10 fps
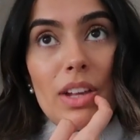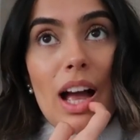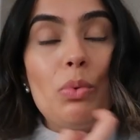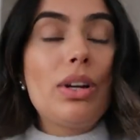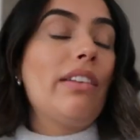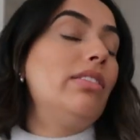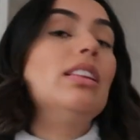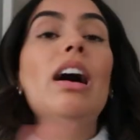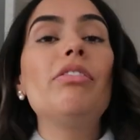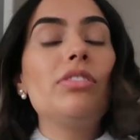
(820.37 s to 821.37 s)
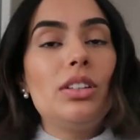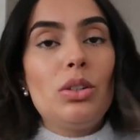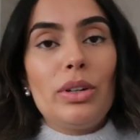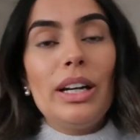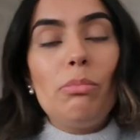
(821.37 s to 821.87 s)
I would have loved to
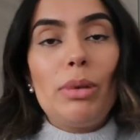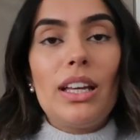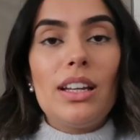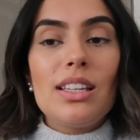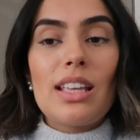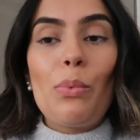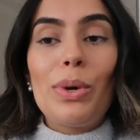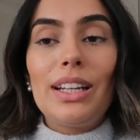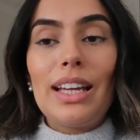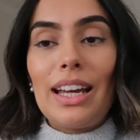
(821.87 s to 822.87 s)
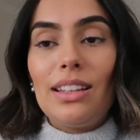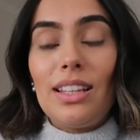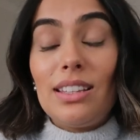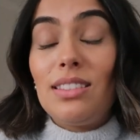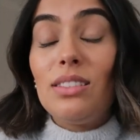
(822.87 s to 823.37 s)
do it because I want to get
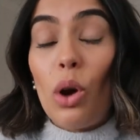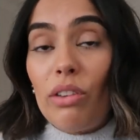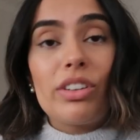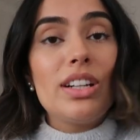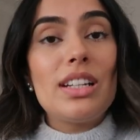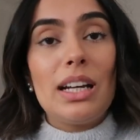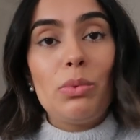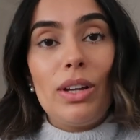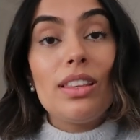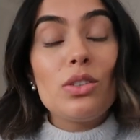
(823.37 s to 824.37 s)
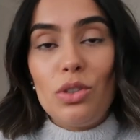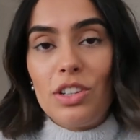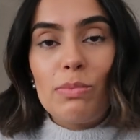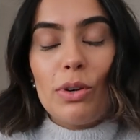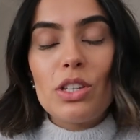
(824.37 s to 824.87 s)
this over and done with as soon
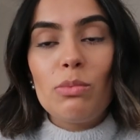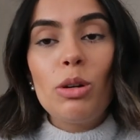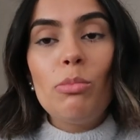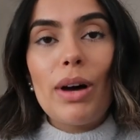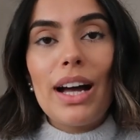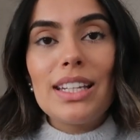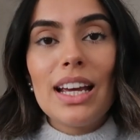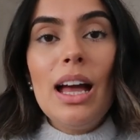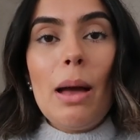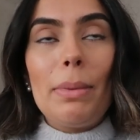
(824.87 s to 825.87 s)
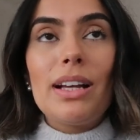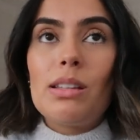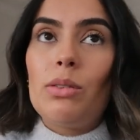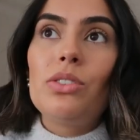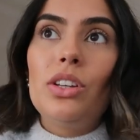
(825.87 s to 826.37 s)
as possible, but because
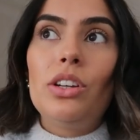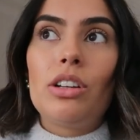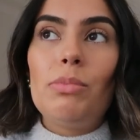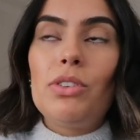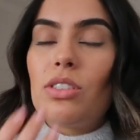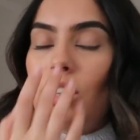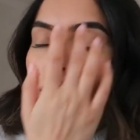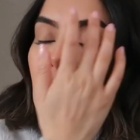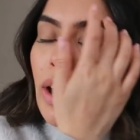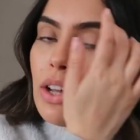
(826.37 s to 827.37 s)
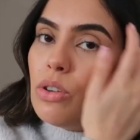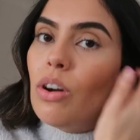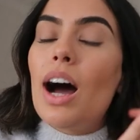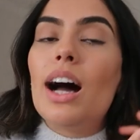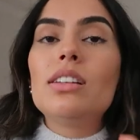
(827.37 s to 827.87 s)
I'm going to Europe, it's just going to be way too
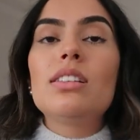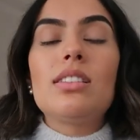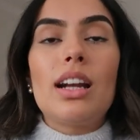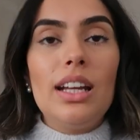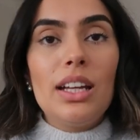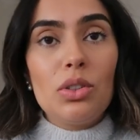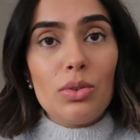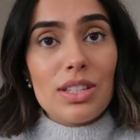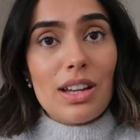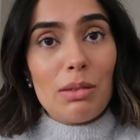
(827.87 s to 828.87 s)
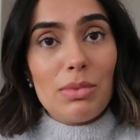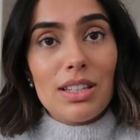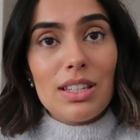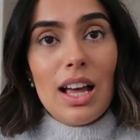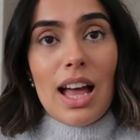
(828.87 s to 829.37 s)
hard to study and do
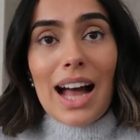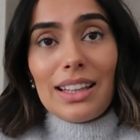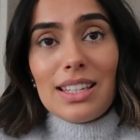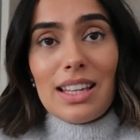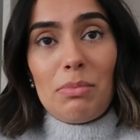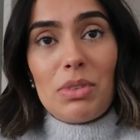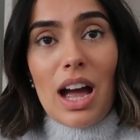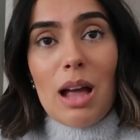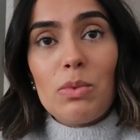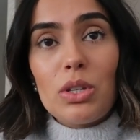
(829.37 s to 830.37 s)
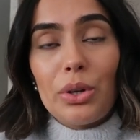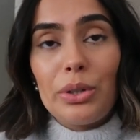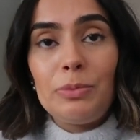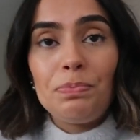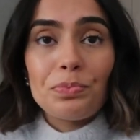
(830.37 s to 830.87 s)
assignments at the same time. So